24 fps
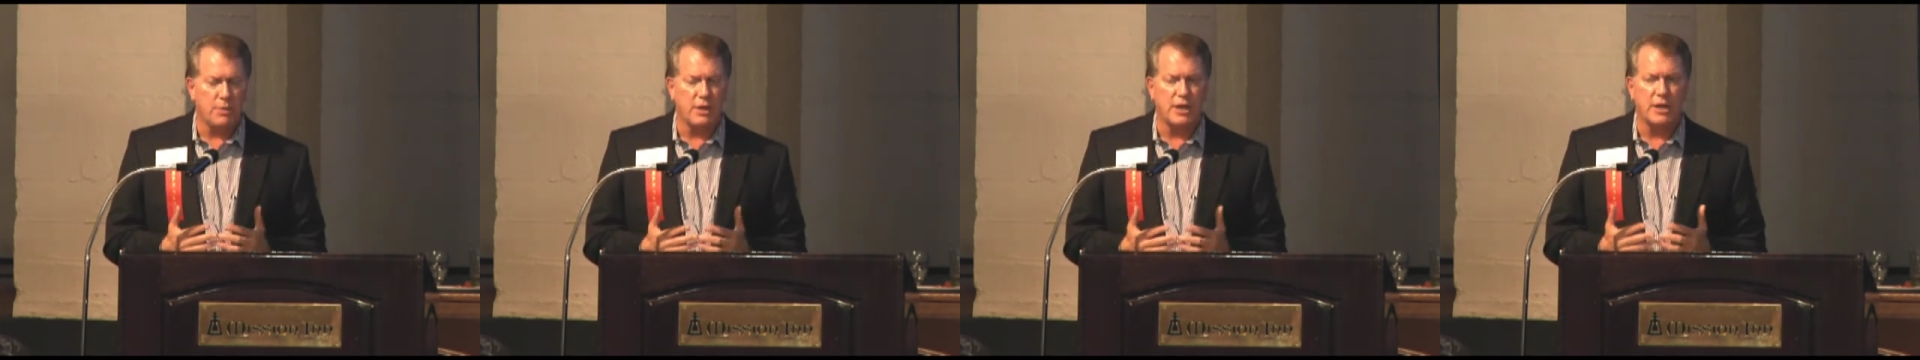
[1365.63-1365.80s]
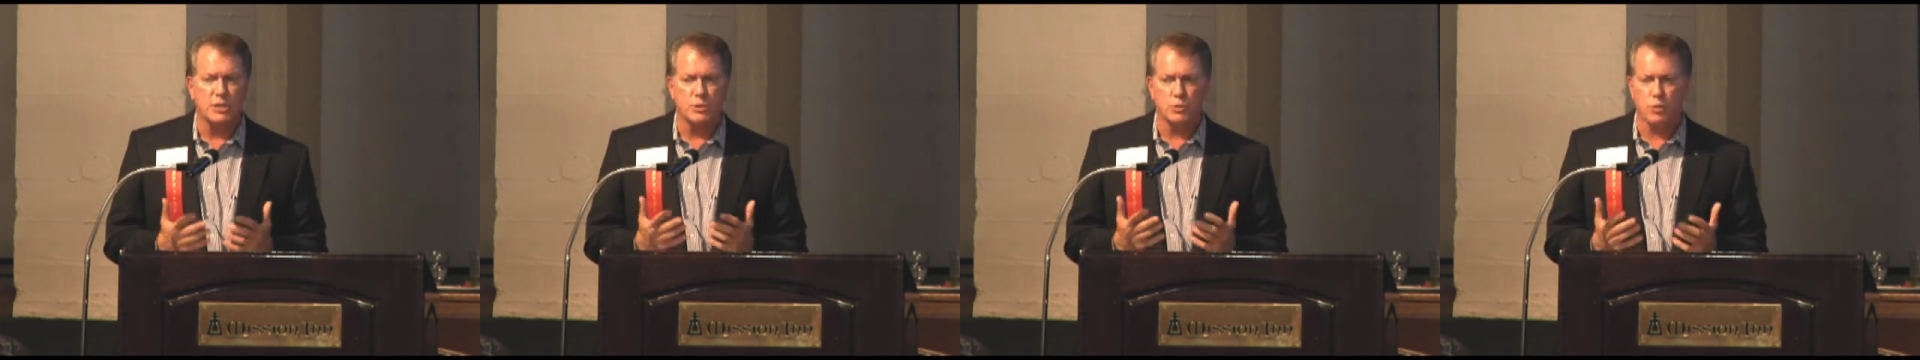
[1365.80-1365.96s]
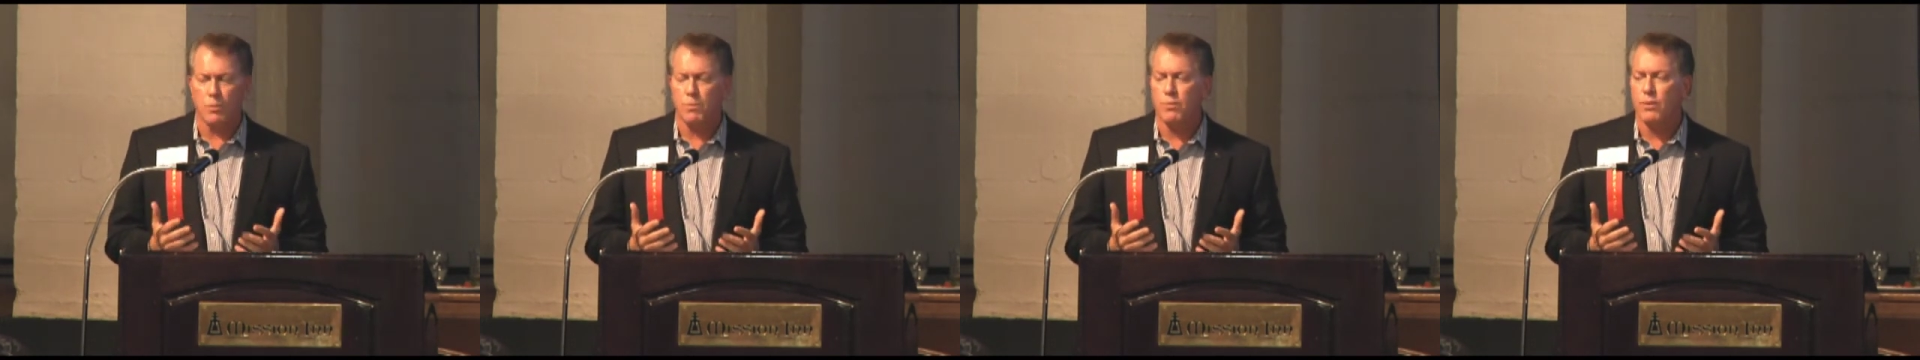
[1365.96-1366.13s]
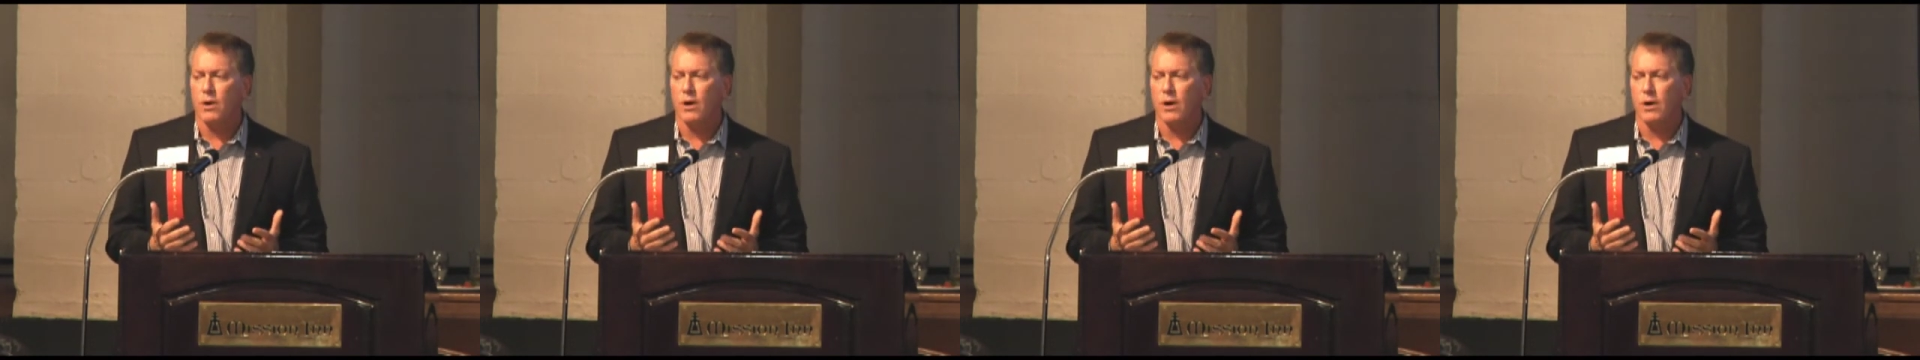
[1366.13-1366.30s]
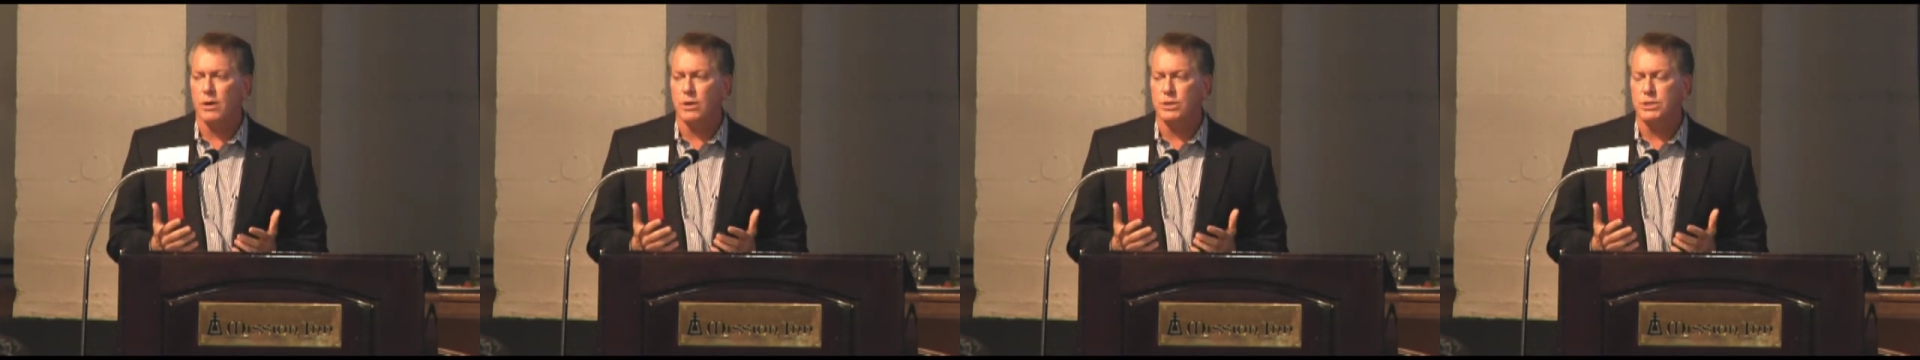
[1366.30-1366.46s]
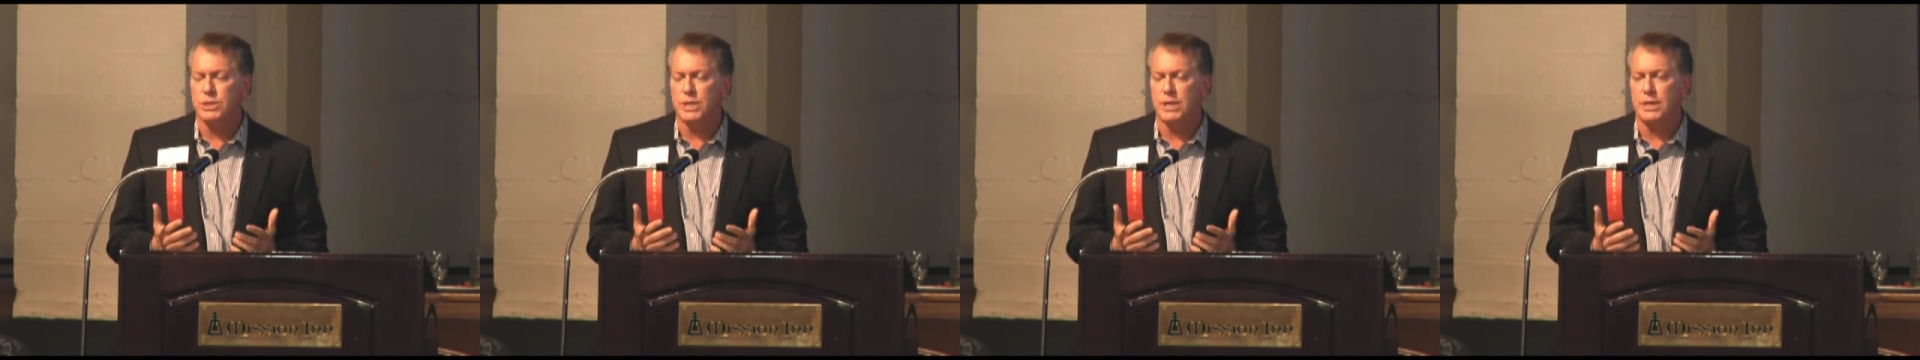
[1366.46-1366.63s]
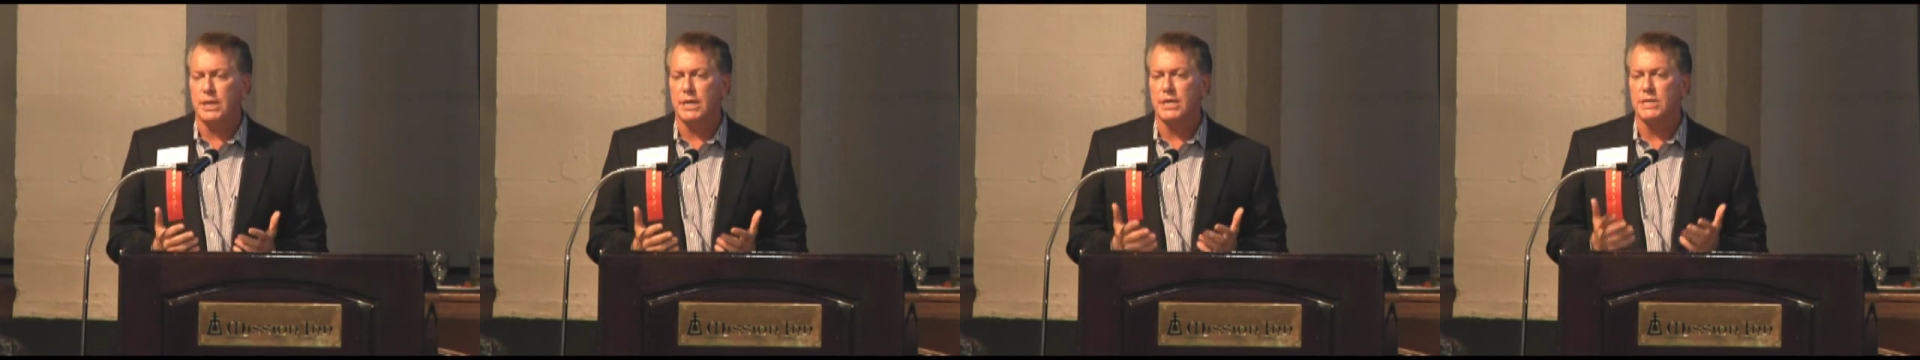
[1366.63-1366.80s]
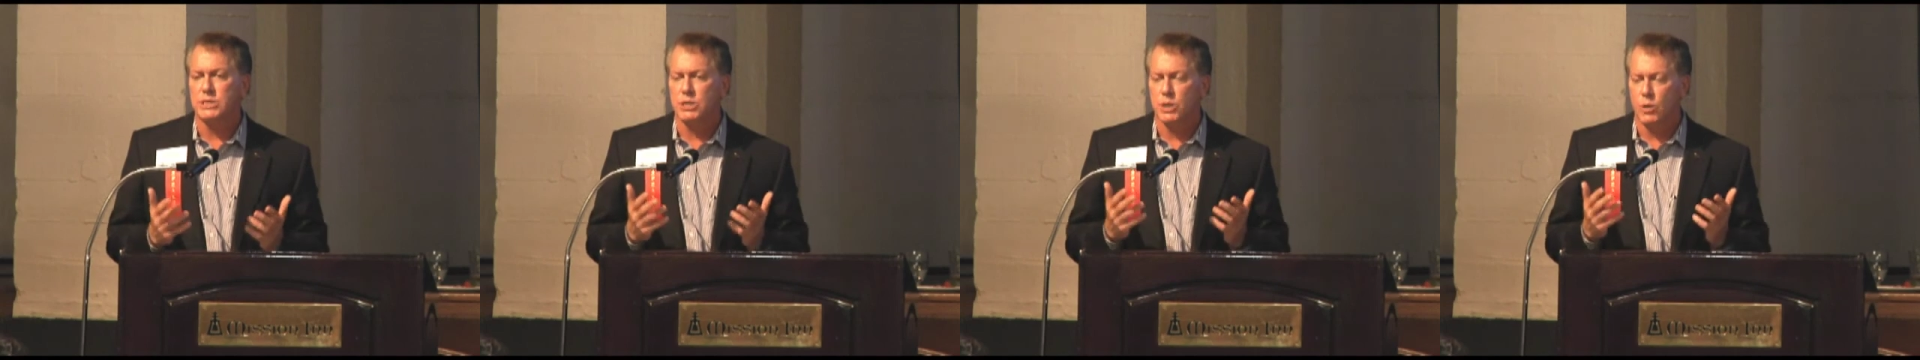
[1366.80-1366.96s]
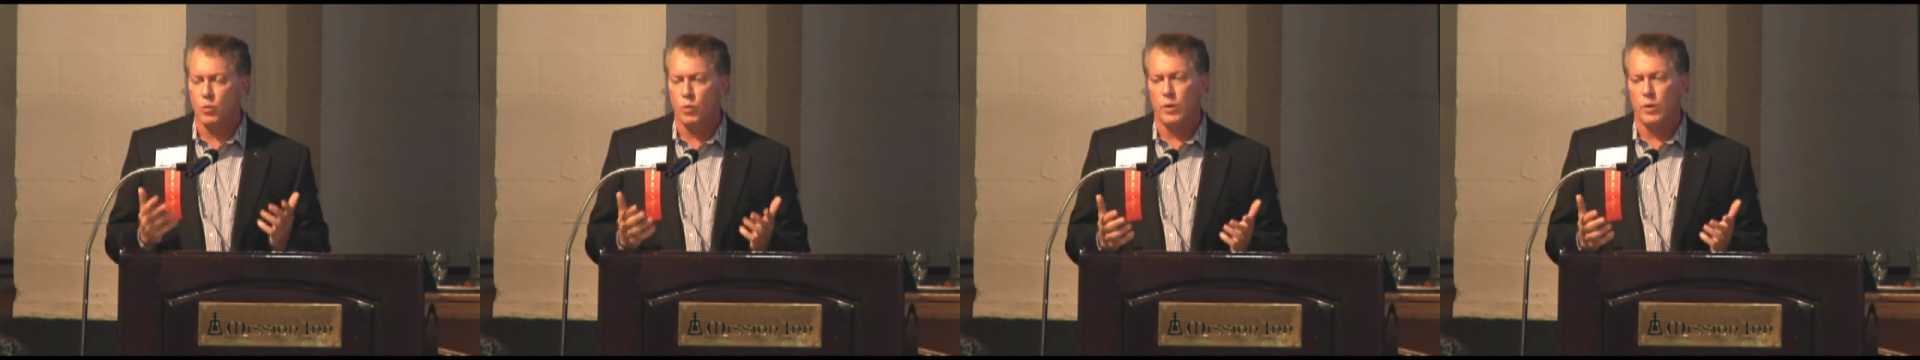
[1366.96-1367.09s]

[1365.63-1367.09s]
because we're partners in this.